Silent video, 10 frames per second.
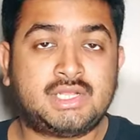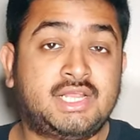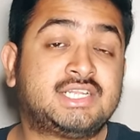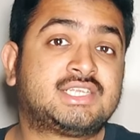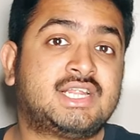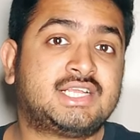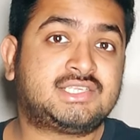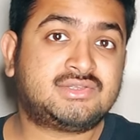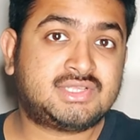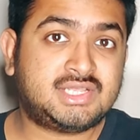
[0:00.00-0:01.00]
It's
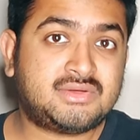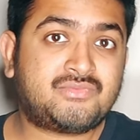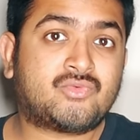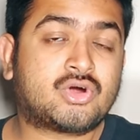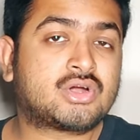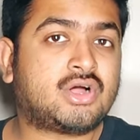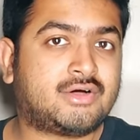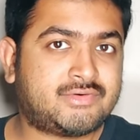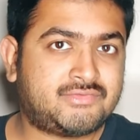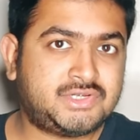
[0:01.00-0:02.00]
nice to see them work
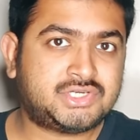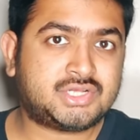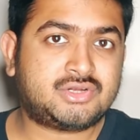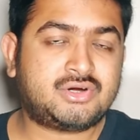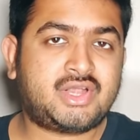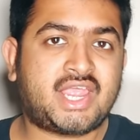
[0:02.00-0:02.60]
off of each other,